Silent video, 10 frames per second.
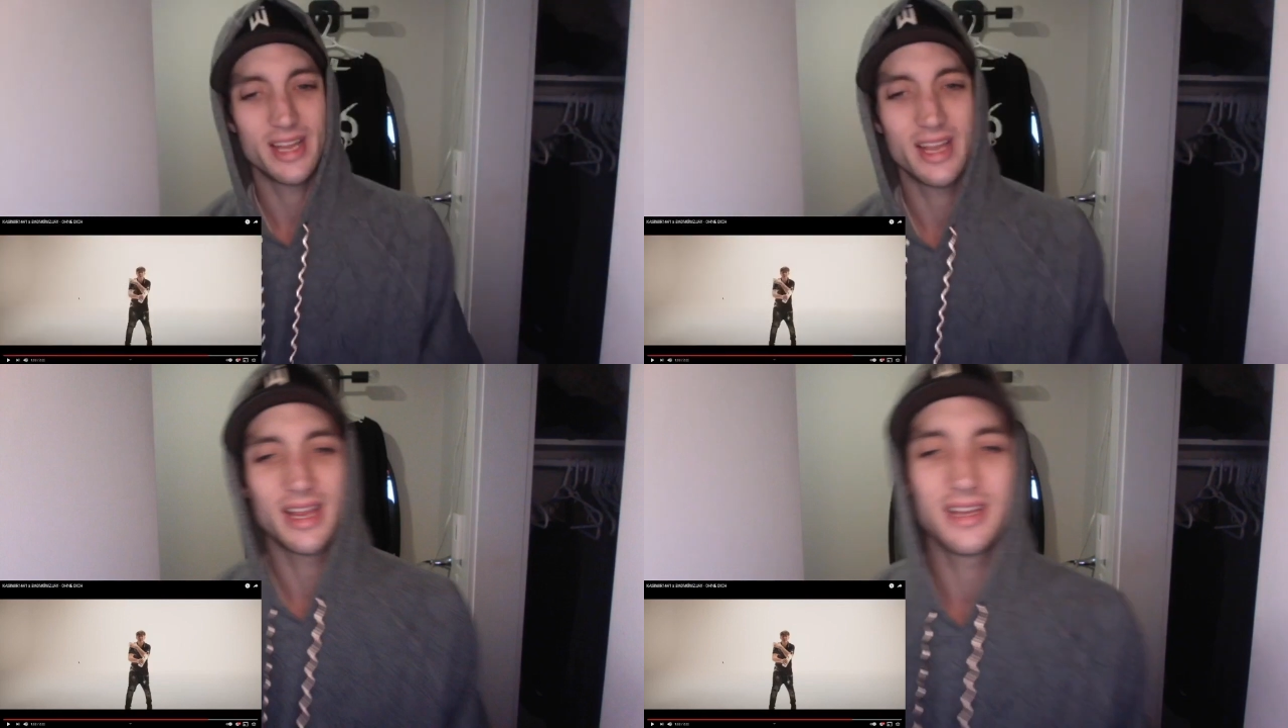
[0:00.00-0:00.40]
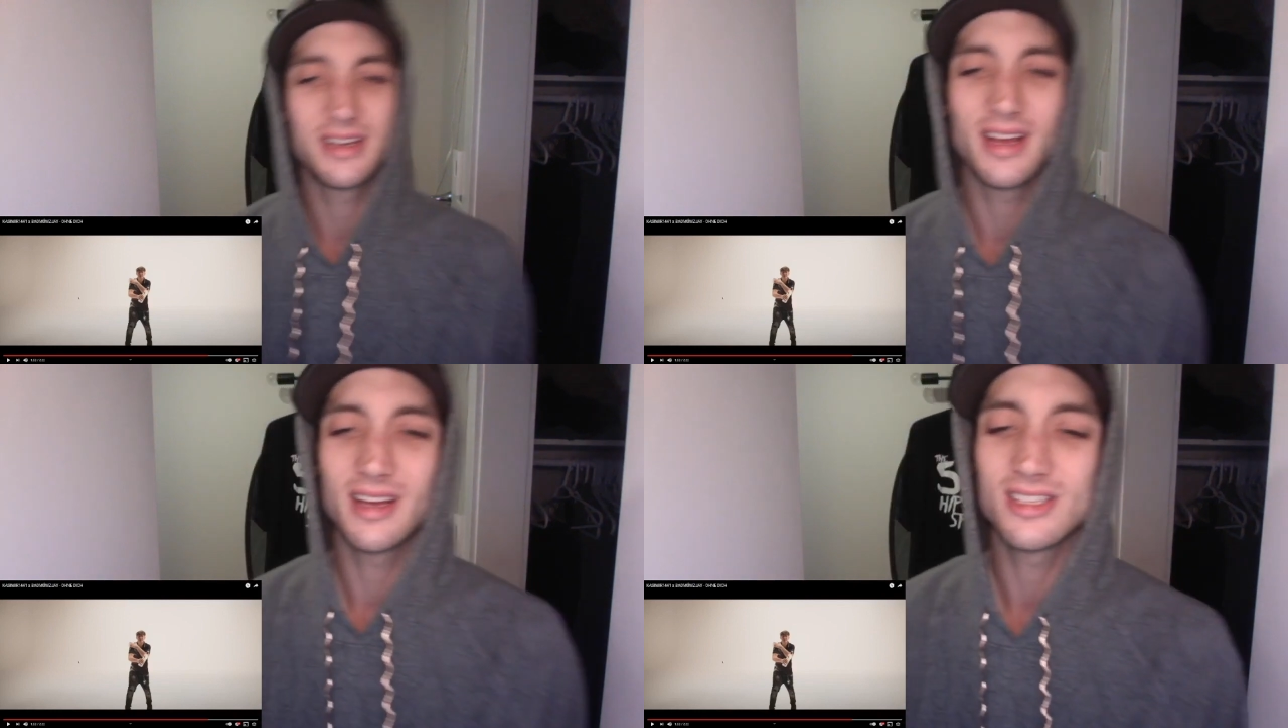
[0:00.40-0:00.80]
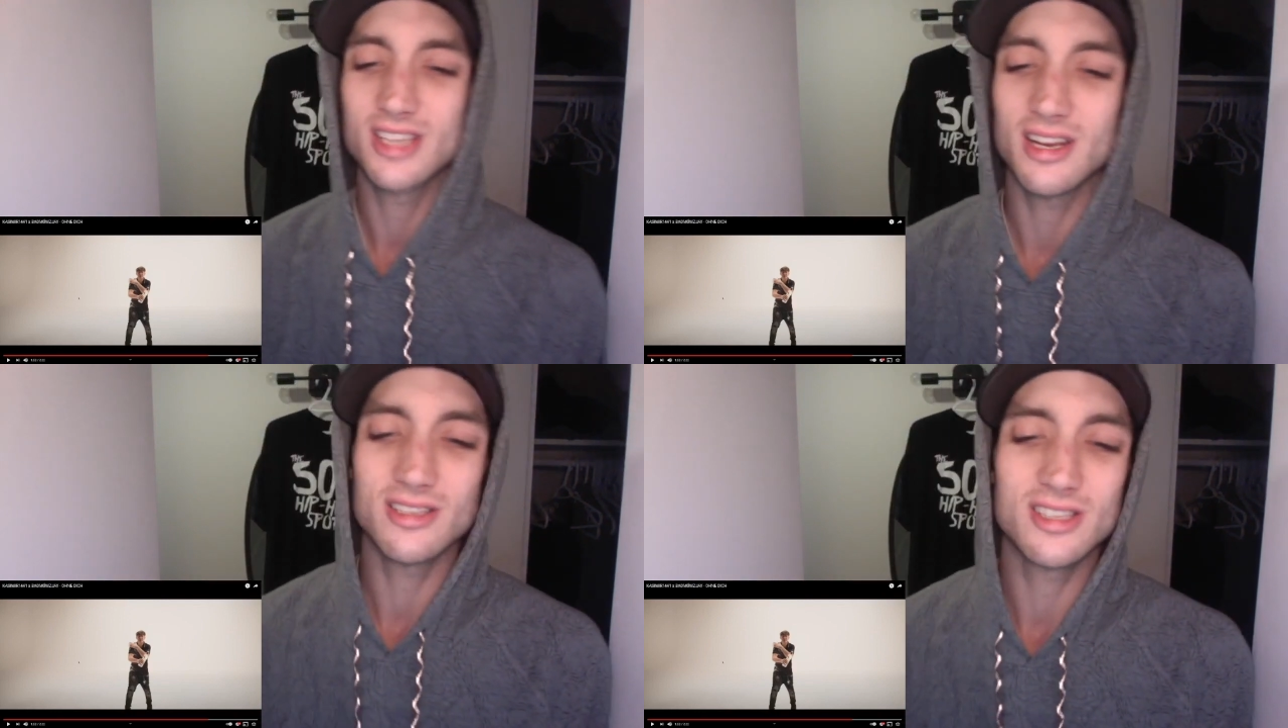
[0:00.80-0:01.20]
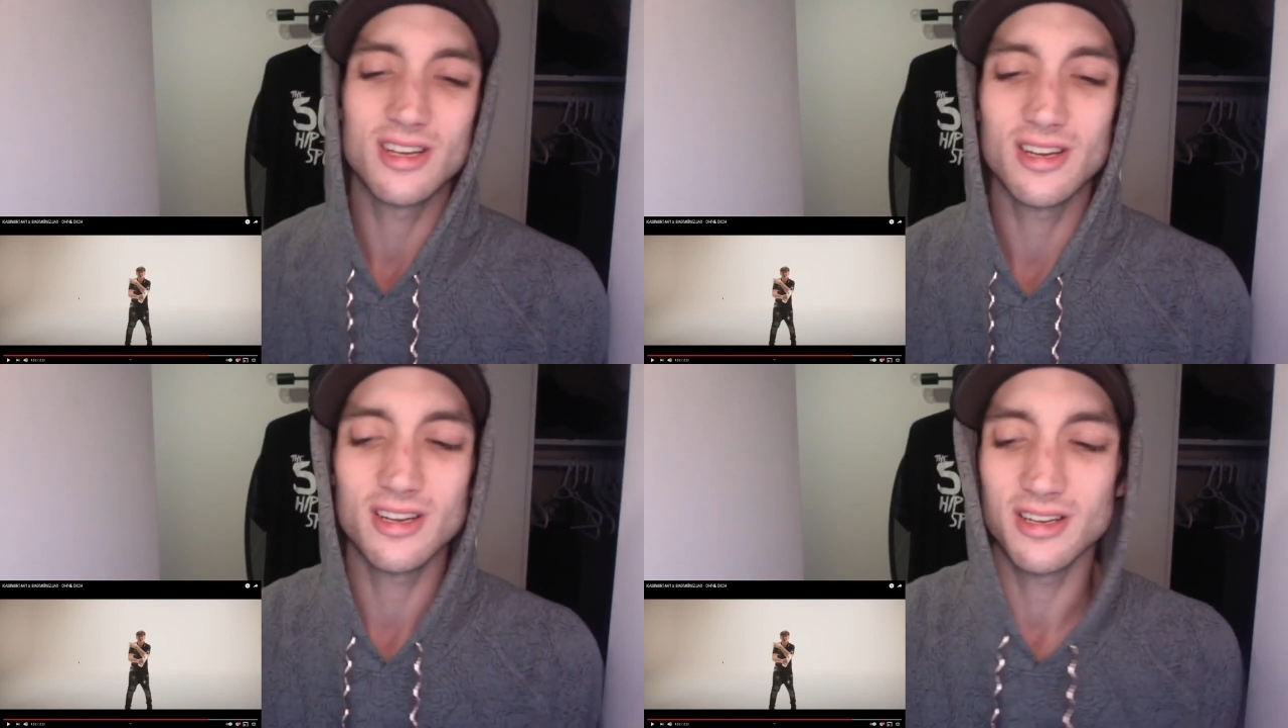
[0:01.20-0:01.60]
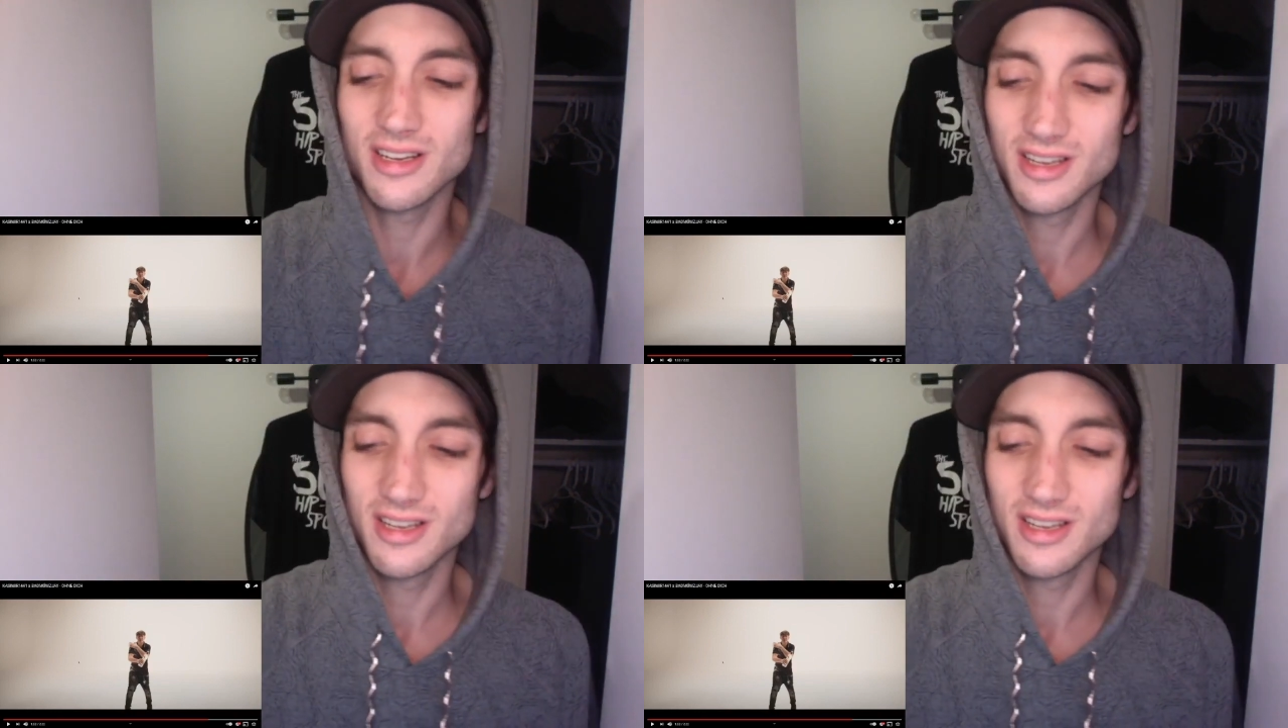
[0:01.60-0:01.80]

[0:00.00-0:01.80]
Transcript: And uh, shout out to her